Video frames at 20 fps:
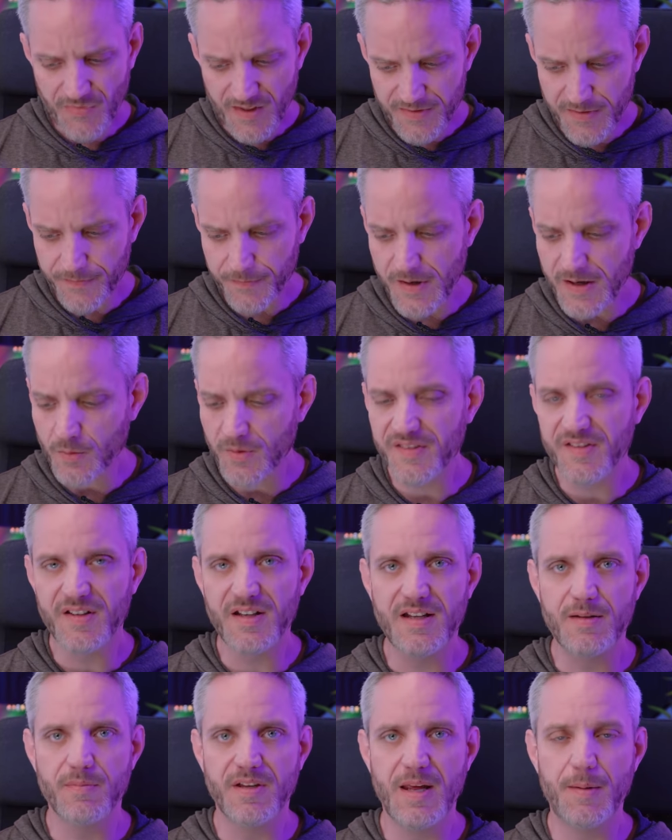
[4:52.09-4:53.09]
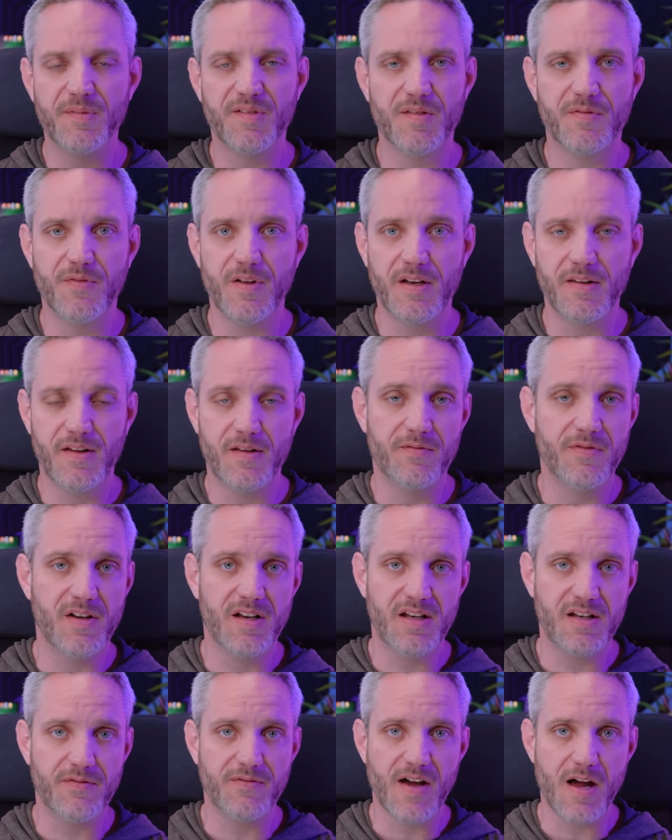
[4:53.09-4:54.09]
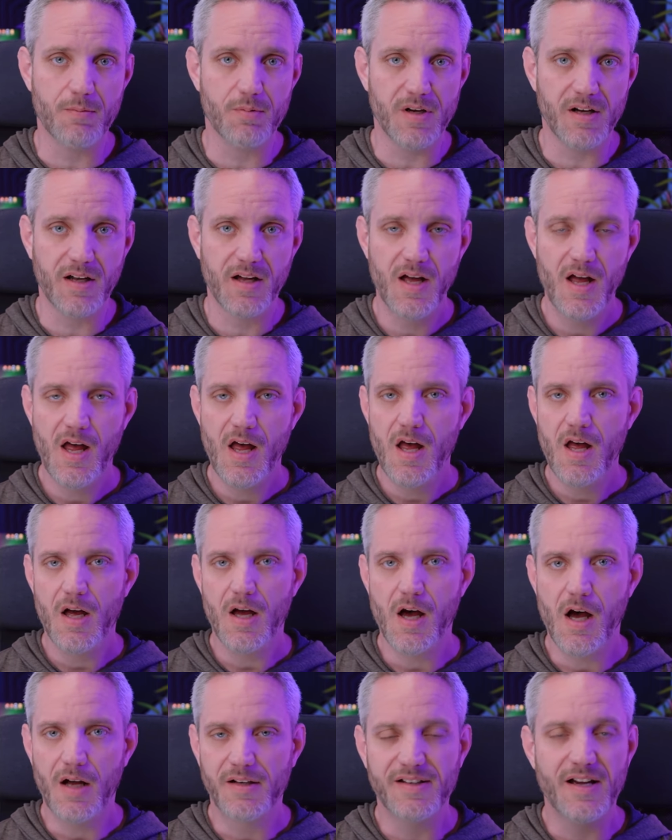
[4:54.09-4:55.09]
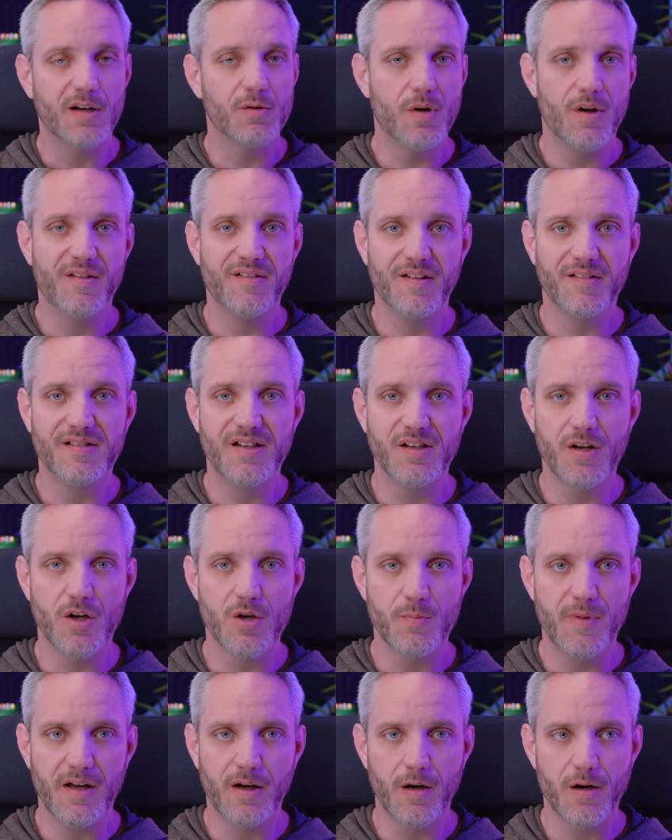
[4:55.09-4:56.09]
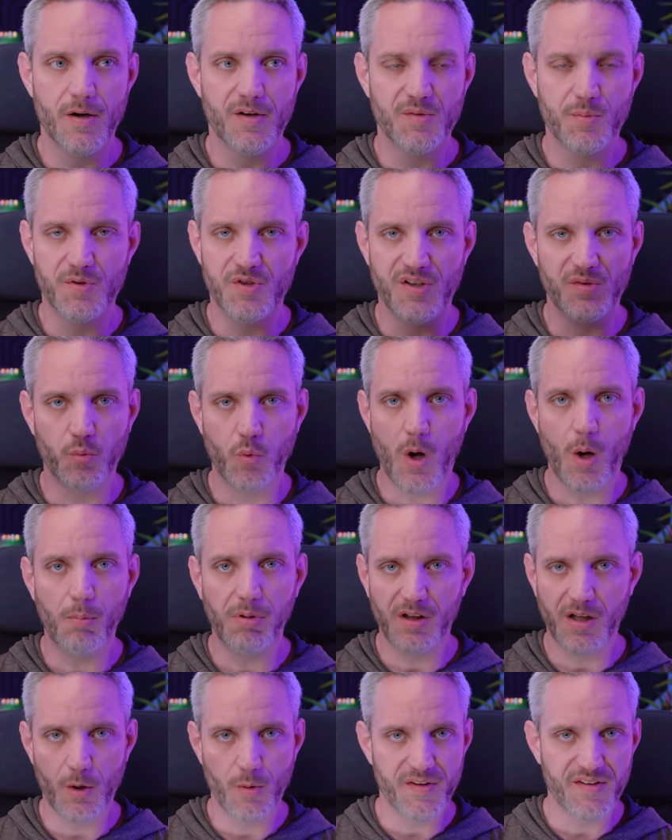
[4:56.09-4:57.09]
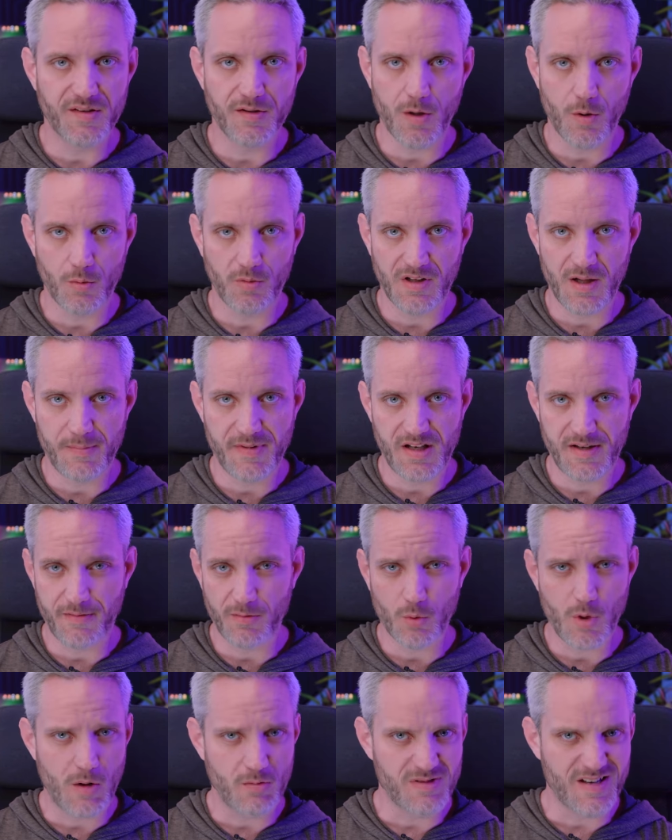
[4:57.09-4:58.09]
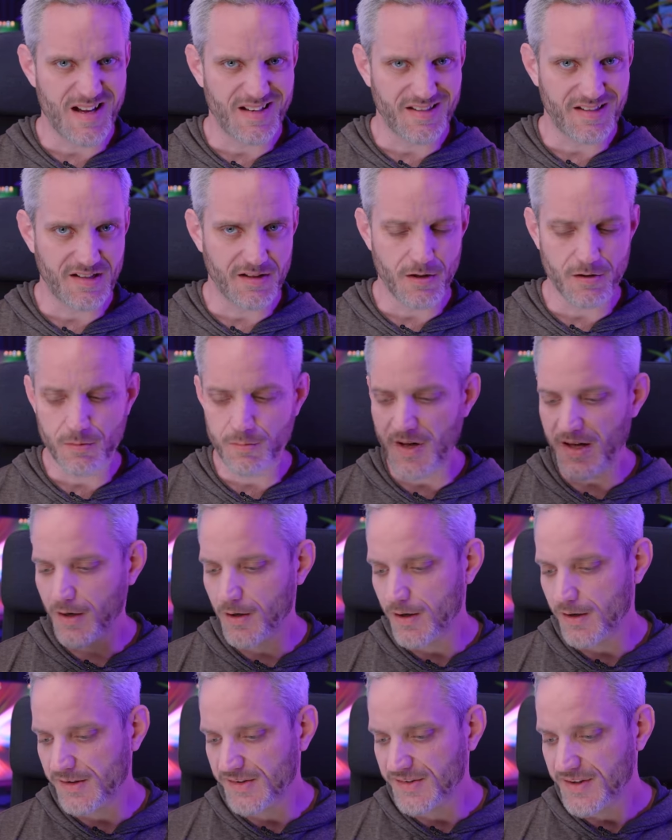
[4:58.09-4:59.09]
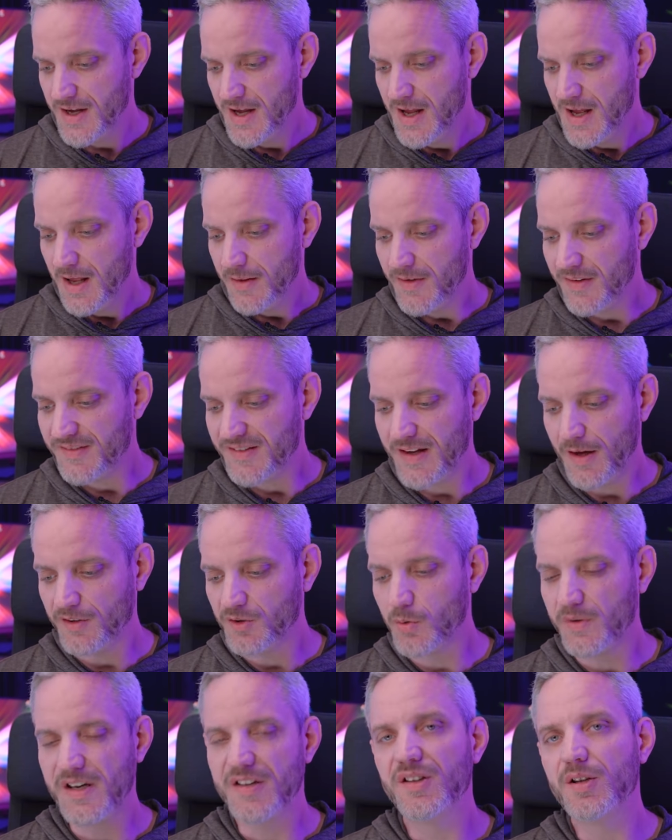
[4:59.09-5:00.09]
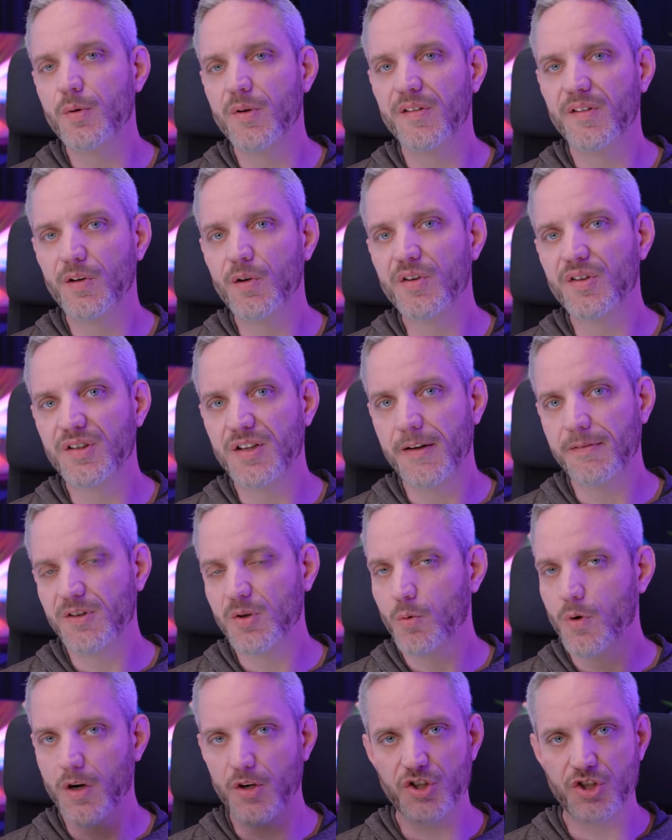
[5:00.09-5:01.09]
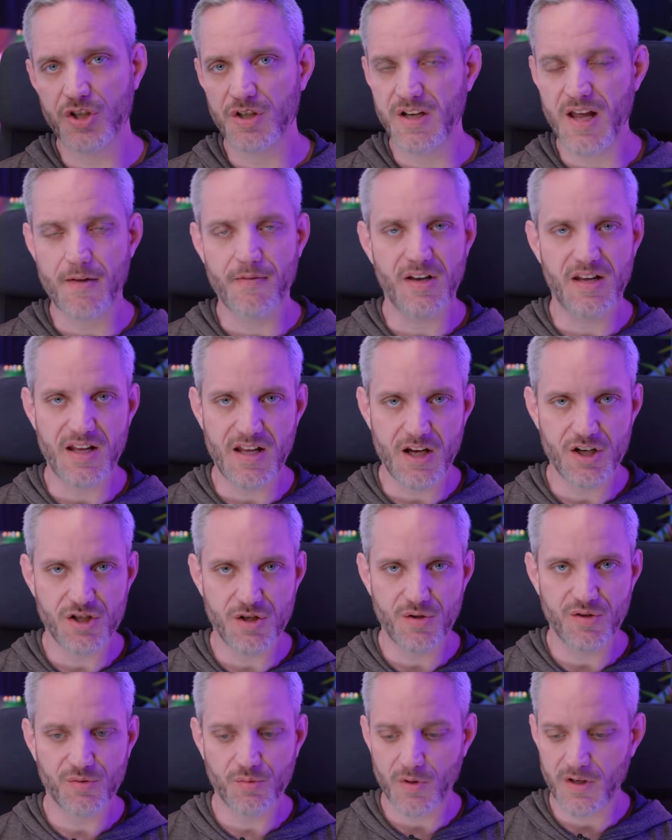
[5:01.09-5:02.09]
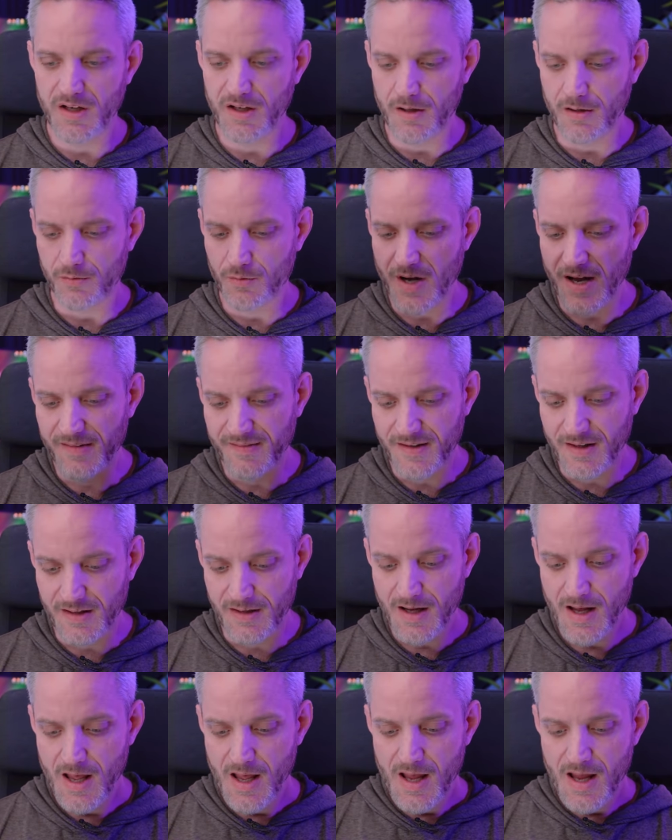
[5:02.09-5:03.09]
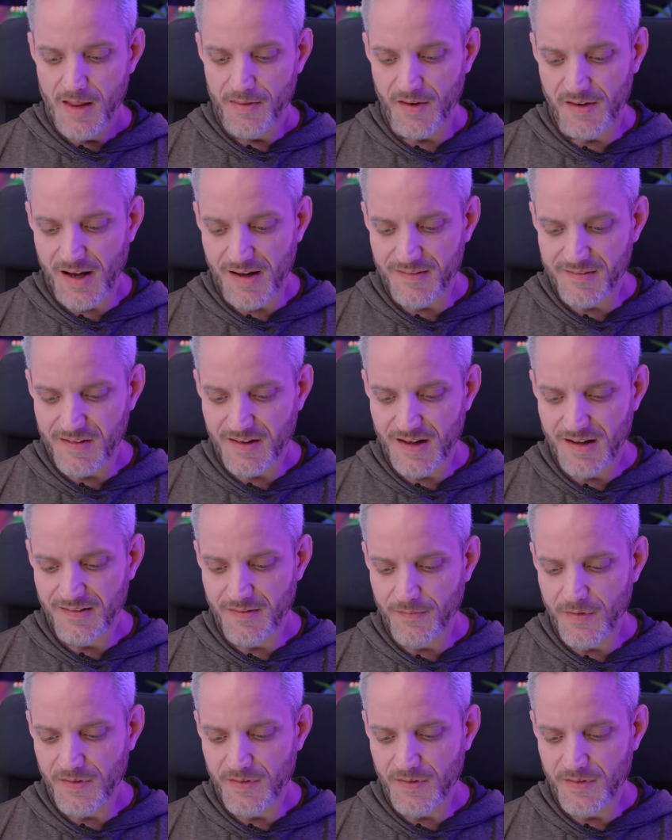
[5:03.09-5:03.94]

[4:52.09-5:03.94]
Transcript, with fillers: The frequency keeps the, the Infinity Fabric uh, down around 1600 megahertz, which is well below its known limit of around 1900 megahertz. The CL22 is loose enough to where it shouldn't have any issues running on Ryzen. The nice thing is the